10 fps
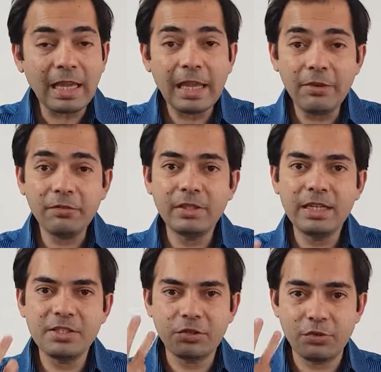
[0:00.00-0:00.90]
If
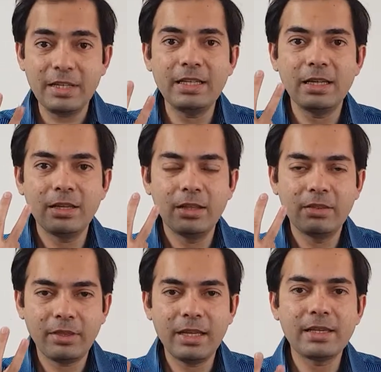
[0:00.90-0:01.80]
these three
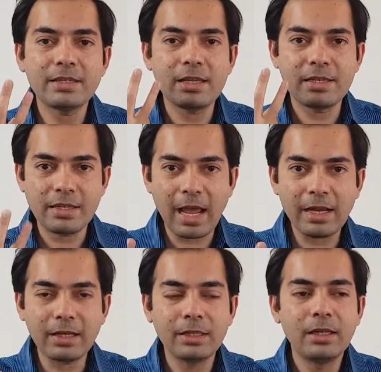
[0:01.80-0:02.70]
things
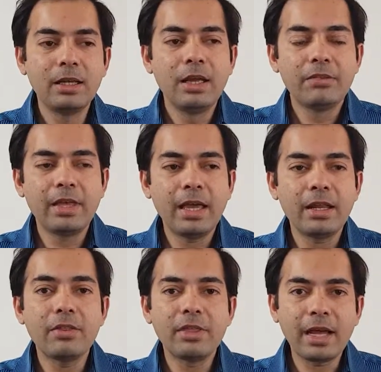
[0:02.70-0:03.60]
stack,
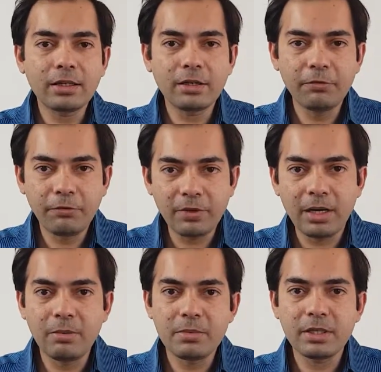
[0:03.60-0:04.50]
then that
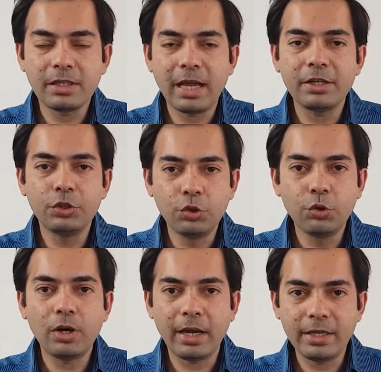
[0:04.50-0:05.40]
confirms that
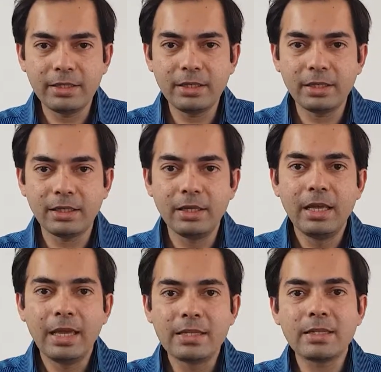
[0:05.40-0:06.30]
your idea
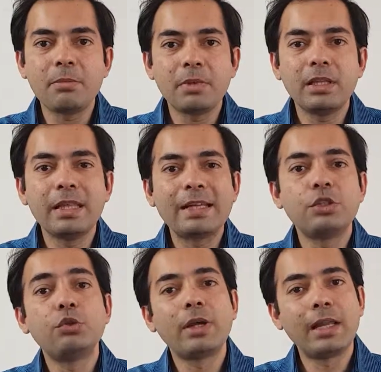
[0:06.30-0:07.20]
is something that
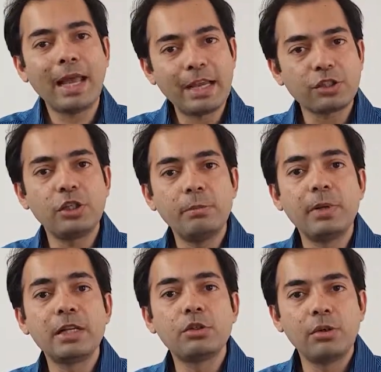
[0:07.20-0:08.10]
you can actually
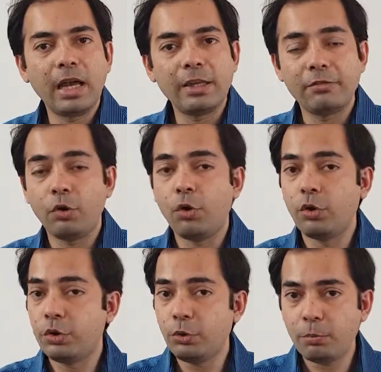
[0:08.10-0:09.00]
bring to life, or
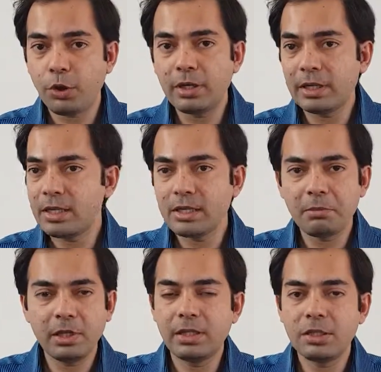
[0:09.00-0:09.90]
your product is
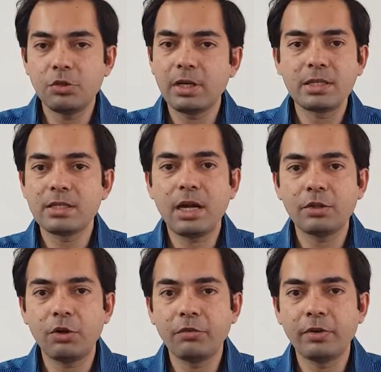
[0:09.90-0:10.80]
something that you can start
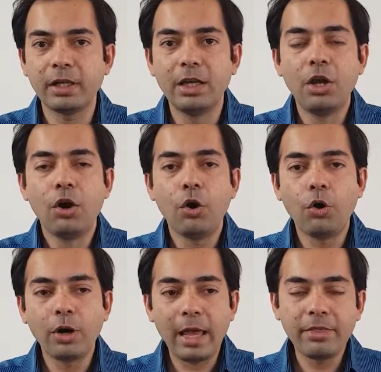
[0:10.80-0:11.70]
offering.
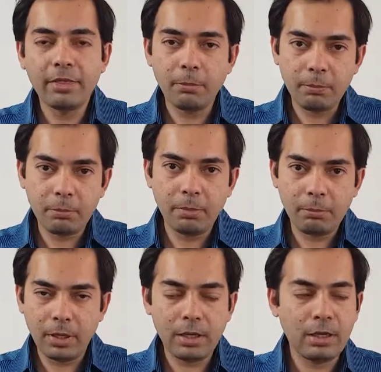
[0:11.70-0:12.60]

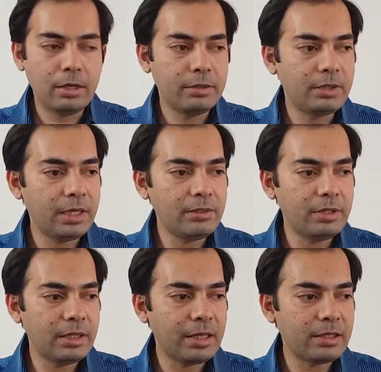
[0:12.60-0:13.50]
The other
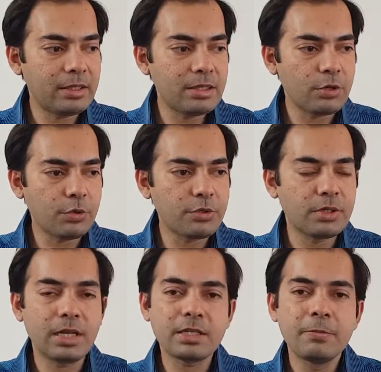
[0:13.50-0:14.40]
thing that this also
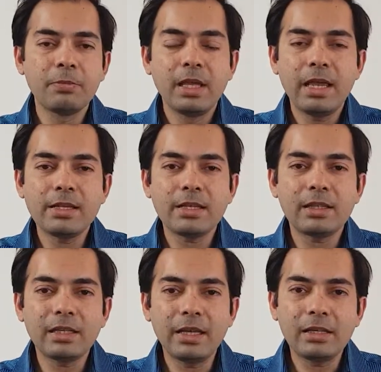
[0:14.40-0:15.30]
does is
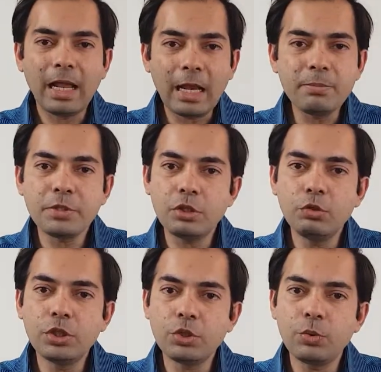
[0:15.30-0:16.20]
that it helps you
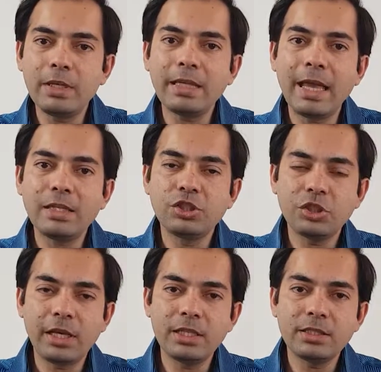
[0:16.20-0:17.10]
tweak and
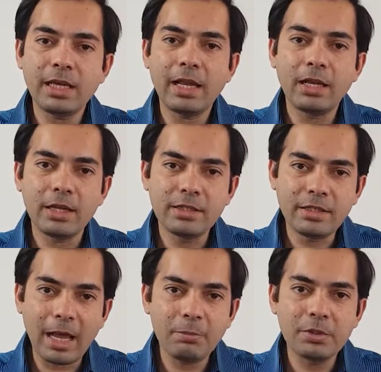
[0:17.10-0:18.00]
change and
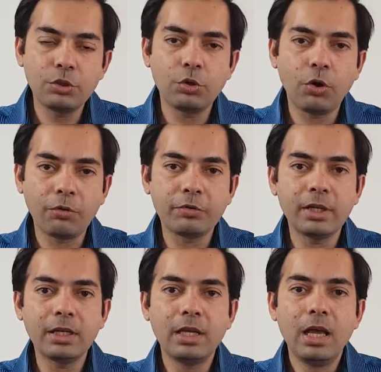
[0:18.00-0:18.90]
adapt your
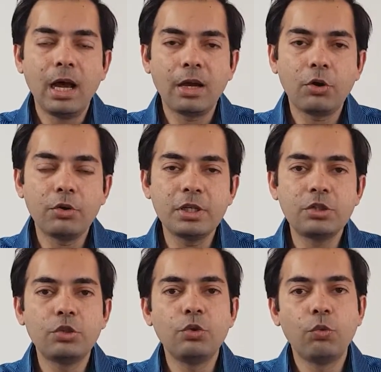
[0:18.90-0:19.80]
offering according
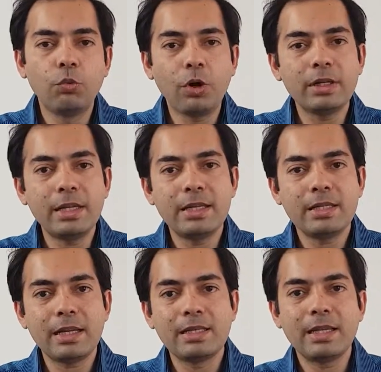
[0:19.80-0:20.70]
to what is
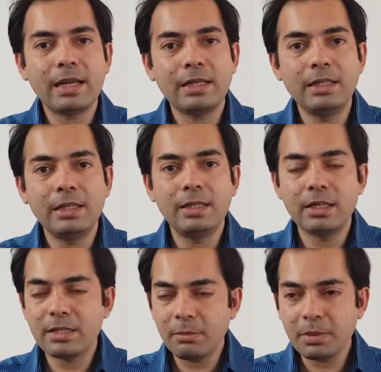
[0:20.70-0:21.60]
exactly needed.
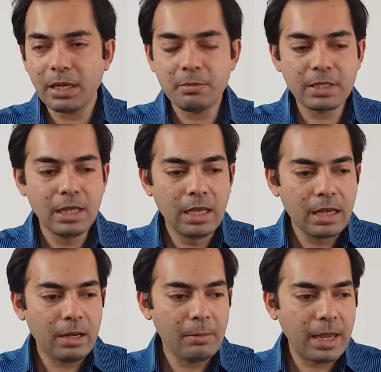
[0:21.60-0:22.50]
Sometimes
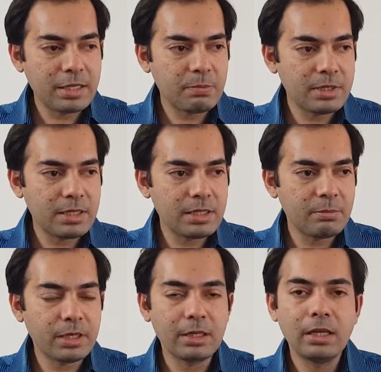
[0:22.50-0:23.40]
as
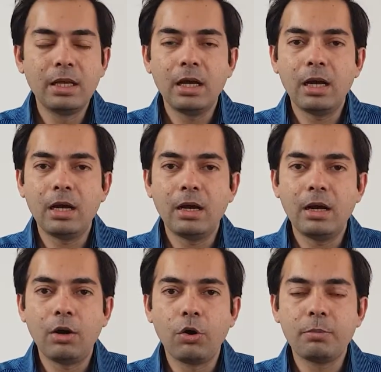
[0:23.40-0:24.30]
businessmen
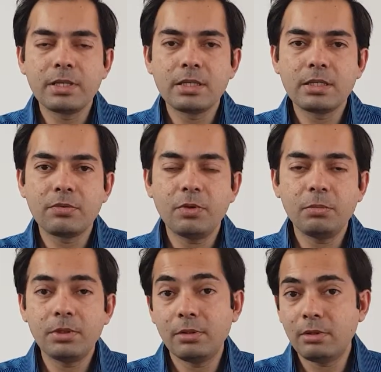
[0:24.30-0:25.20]
or
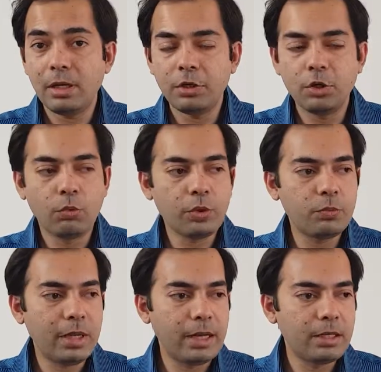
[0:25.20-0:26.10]
businesswomen, what
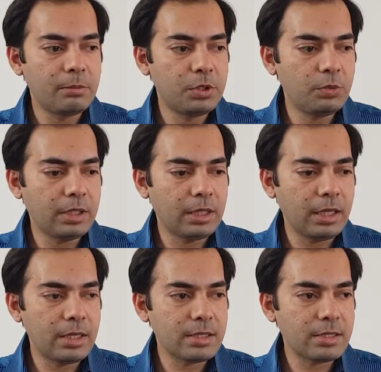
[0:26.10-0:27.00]
we end up doing
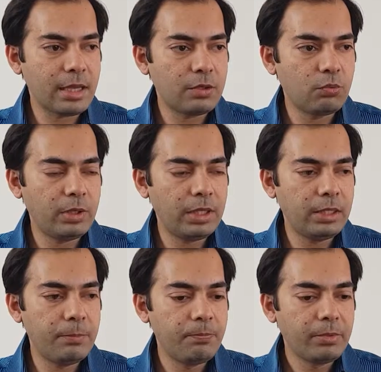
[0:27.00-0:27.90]
is that
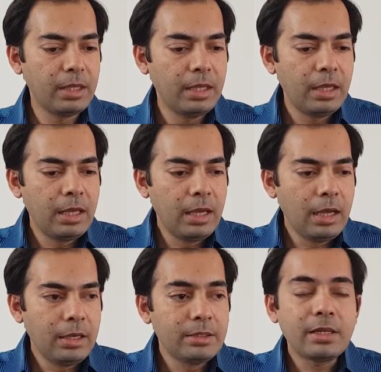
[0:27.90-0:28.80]
we
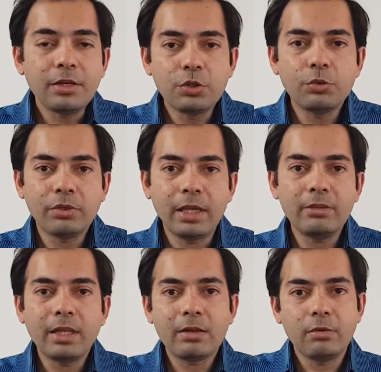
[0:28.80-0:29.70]
tend to think
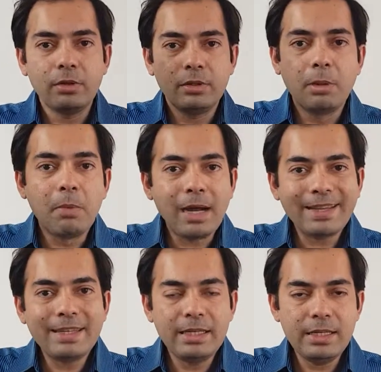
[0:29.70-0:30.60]
that the
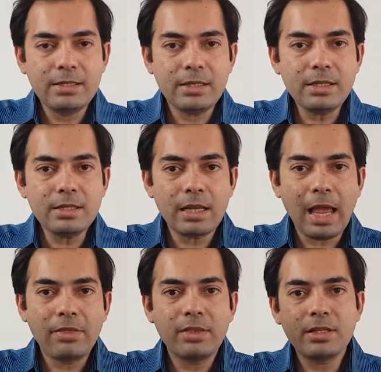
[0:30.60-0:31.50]
market needs this,
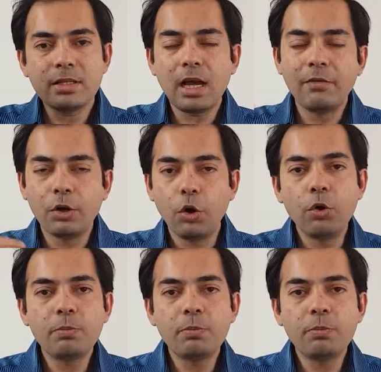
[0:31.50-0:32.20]
and this is our own